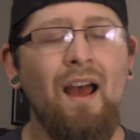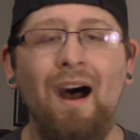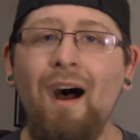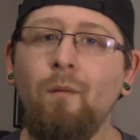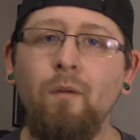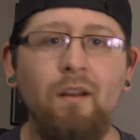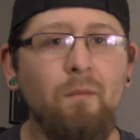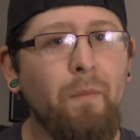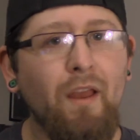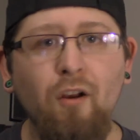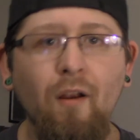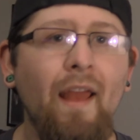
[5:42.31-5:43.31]
I'm going to
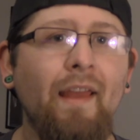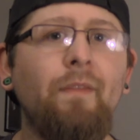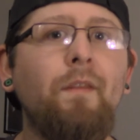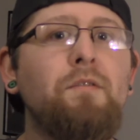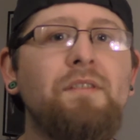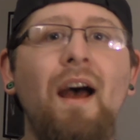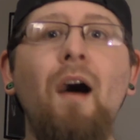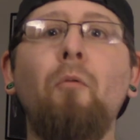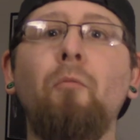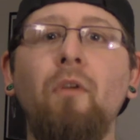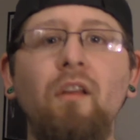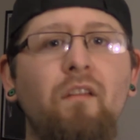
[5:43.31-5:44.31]
be cranking those
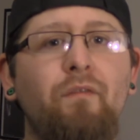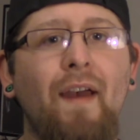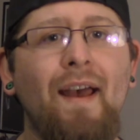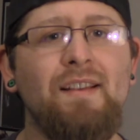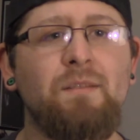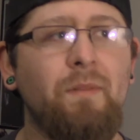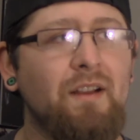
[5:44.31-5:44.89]
out really fast